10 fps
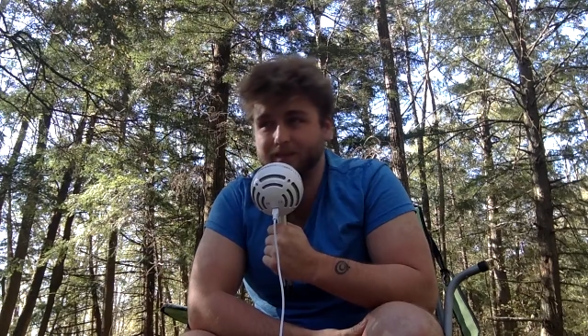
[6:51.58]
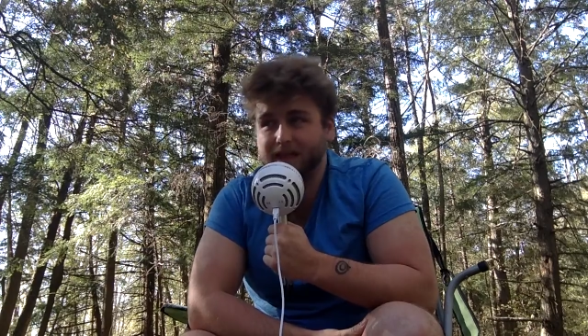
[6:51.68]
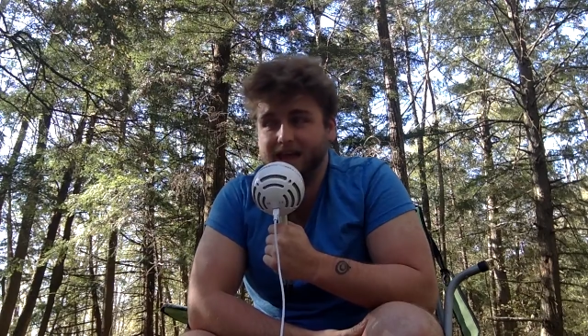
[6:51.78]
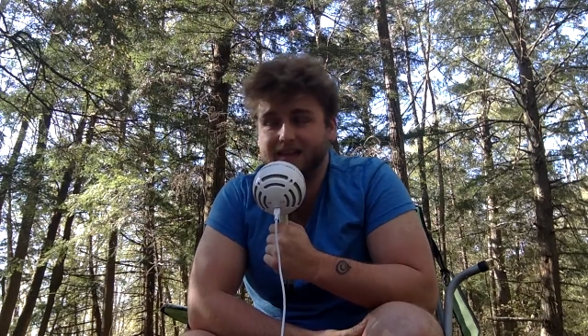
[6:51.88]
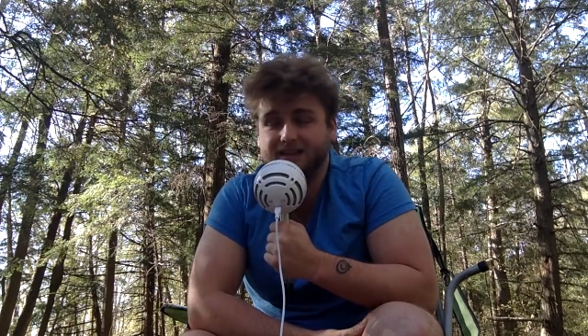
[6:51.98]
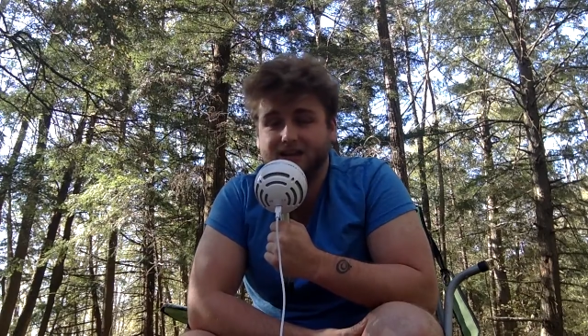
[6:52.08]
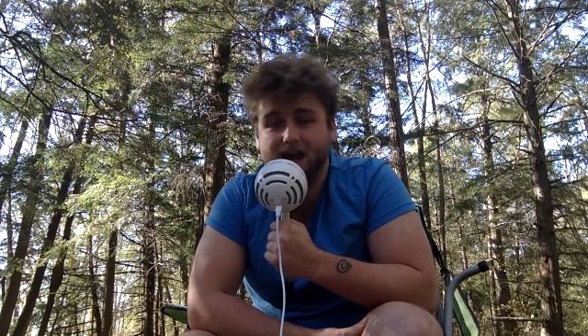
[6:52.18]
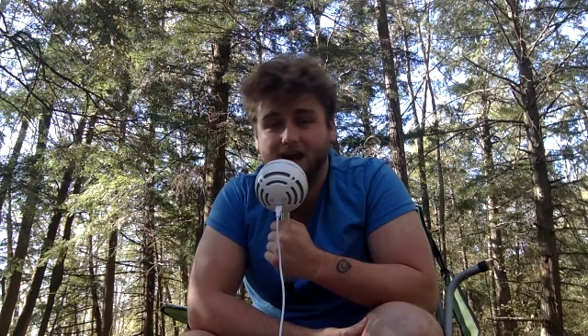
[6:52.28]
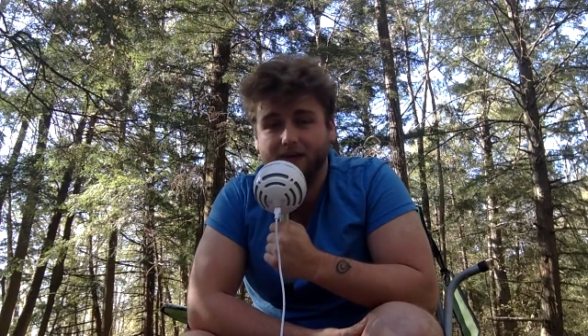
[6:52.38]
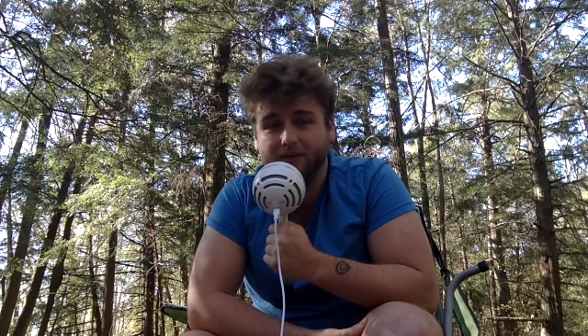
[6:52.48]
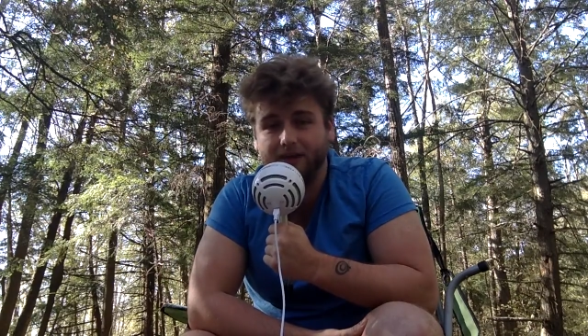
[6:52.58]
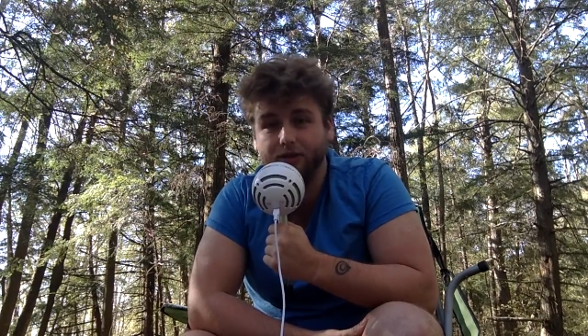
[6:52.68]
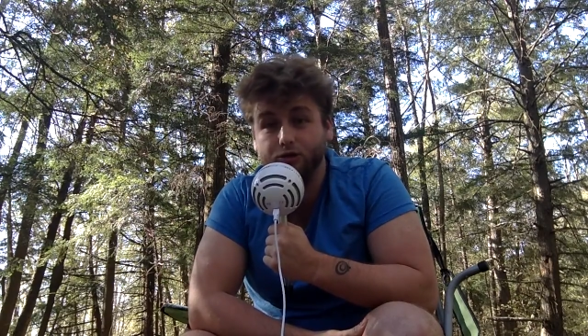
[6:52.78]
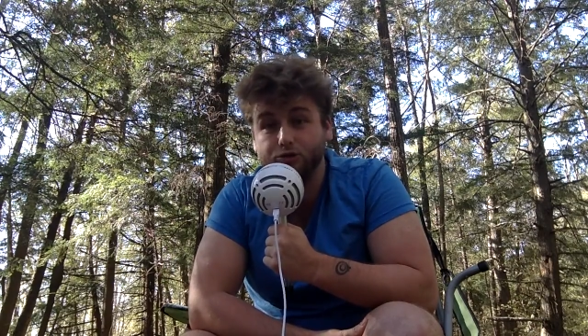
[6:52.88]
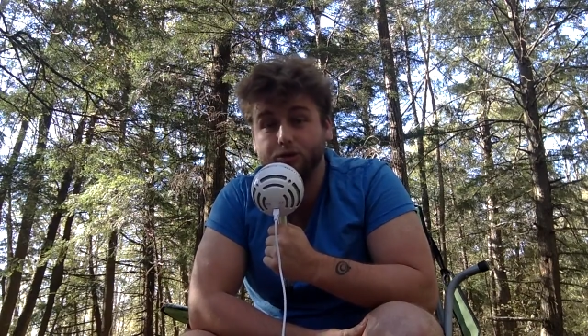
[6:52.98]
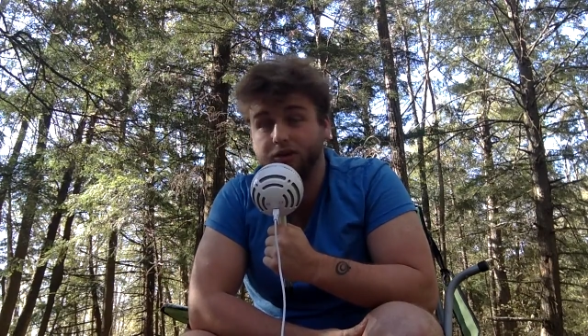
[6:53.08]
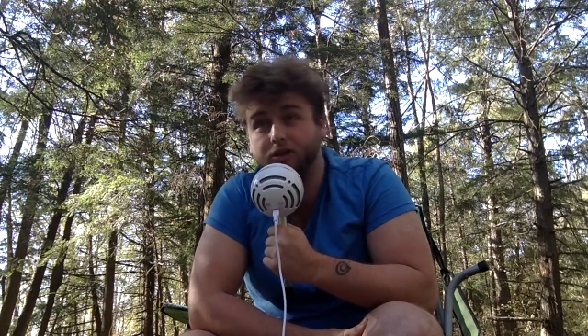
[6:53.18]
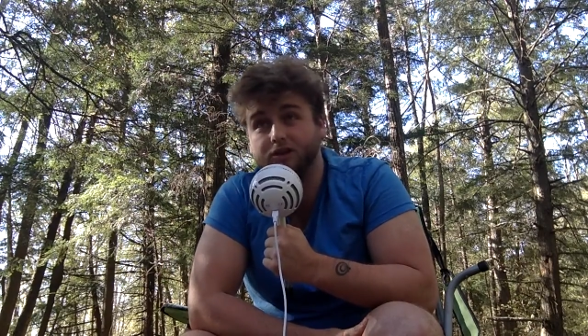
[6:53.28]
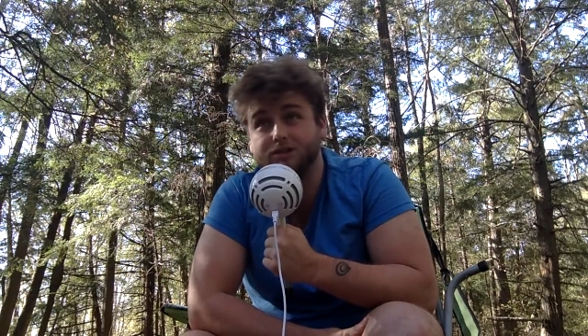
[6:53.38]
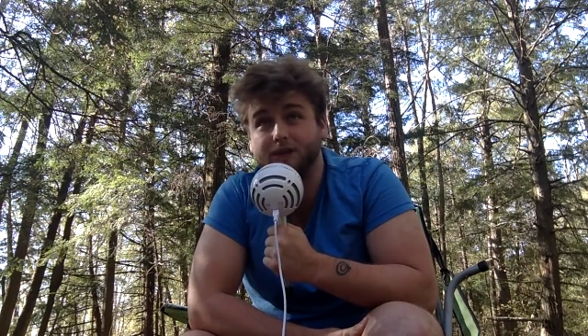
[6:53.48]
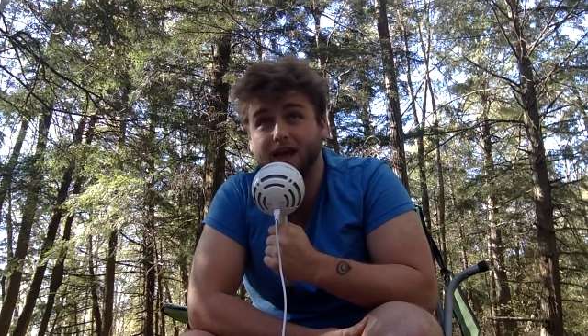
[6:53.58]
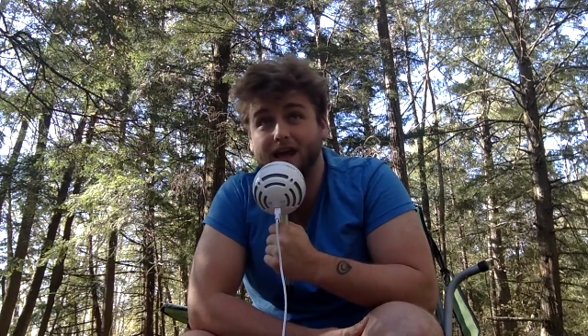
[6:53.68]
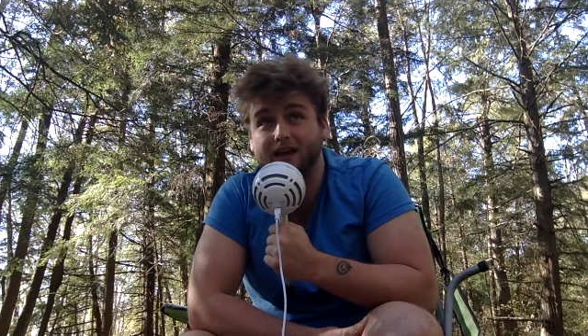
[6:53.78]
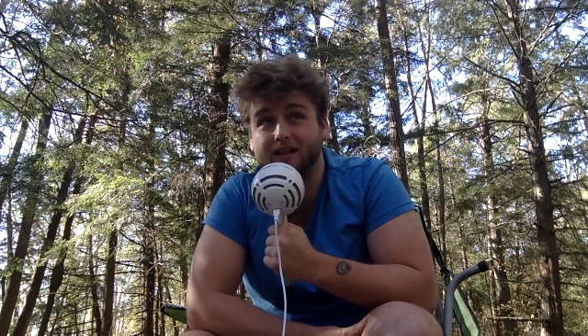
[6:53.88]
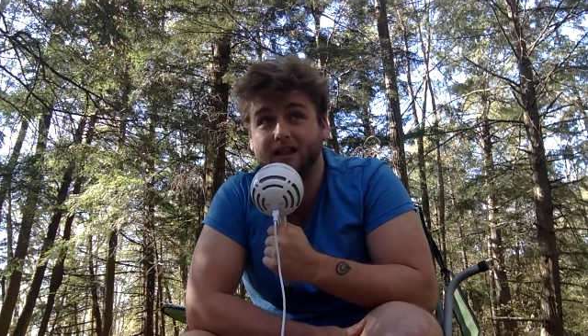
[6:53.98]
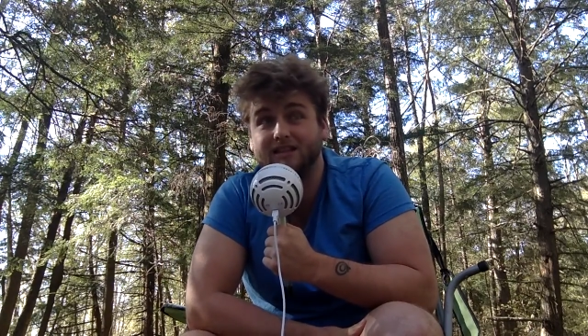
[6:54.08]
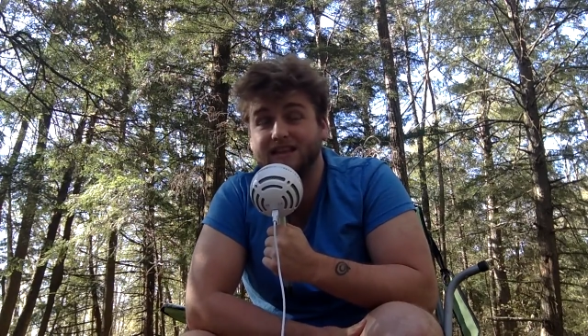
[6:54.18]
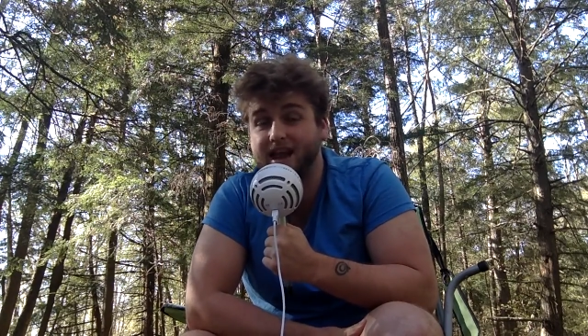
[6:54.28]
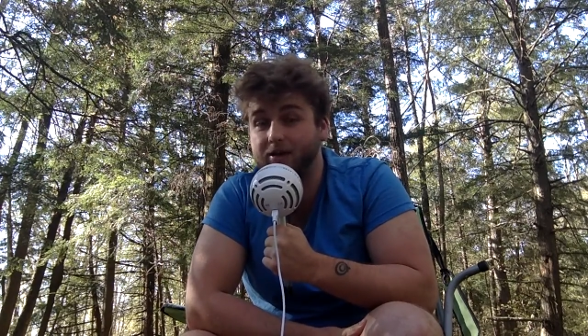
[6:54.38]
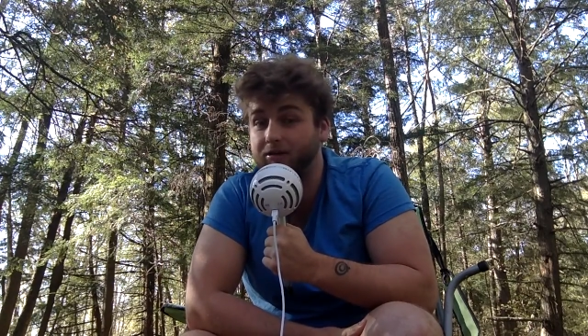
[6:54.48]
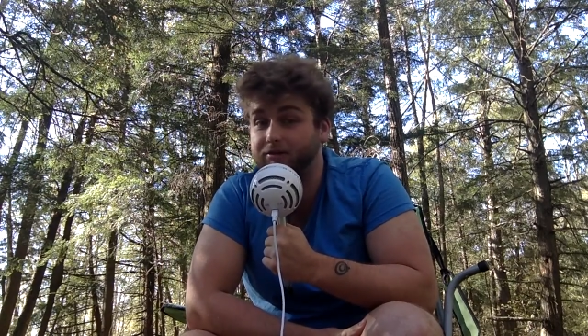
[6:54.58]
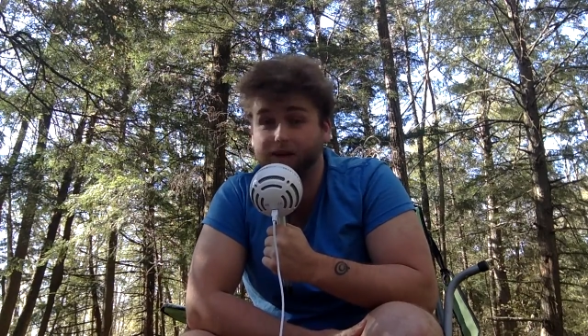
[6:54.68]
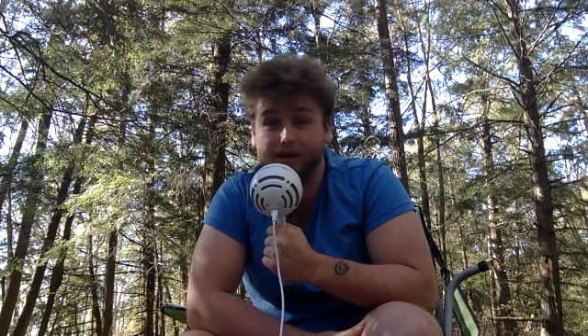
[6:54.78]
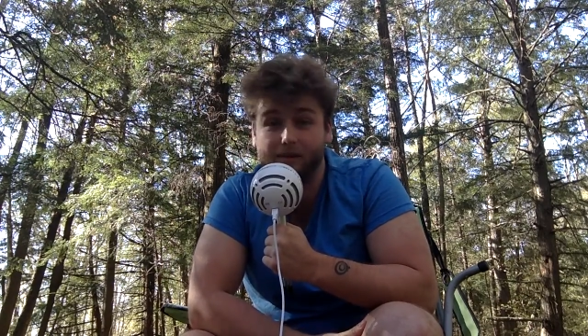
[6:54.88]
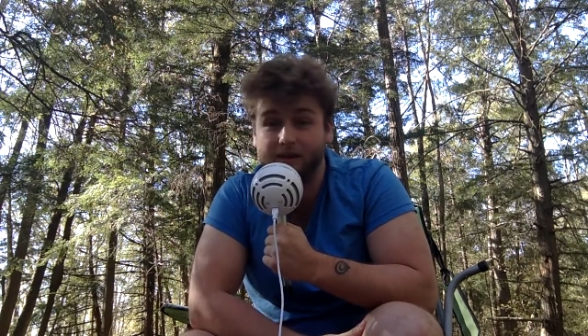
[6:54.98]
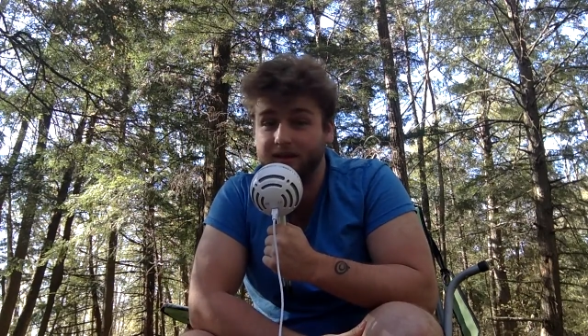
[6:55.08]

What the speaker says: at the time, like, those were the thoughts in my head, and they terrified me.